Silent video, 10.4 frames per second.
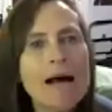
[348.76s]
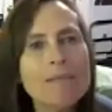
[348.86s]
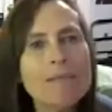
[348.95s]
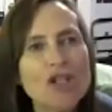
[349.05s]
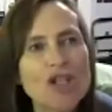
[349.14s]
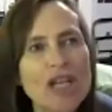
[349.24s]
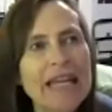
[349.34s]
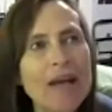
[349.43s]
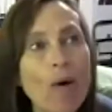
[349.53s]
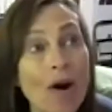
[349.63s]

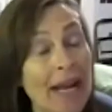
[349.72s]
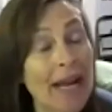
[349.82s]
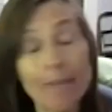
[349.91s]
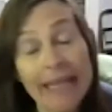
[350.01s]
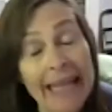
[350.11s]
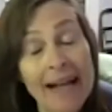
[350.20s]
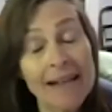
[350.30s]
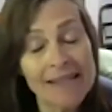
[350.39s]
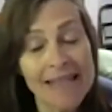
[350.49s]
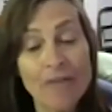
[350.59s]
she or anybody
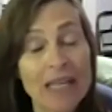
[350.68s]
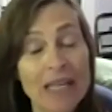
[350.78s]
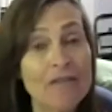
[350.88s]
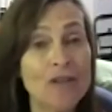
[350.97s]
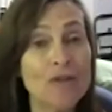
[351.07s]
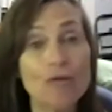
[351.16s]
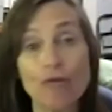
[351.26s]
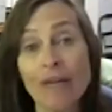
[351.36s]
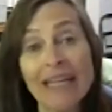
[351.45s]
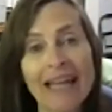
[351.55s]
else ever give you
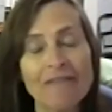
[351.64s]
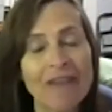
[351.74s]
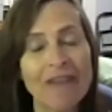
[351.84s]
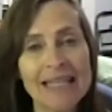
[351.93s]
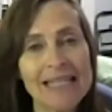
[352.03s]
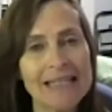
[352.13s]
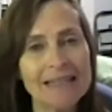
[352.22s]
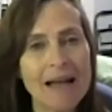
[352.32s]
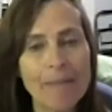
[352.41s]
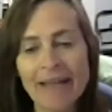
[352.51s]
great advice
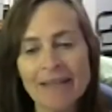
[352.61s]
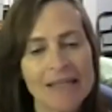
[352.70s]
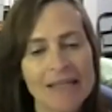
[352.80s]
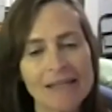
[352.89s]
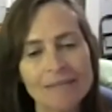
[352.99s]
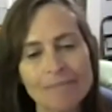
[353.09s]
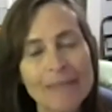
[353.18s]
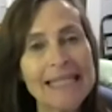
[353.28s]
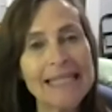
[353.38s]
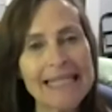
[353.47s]
about this
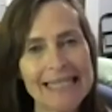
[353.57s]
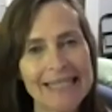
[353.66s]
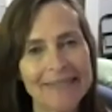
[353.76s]
business?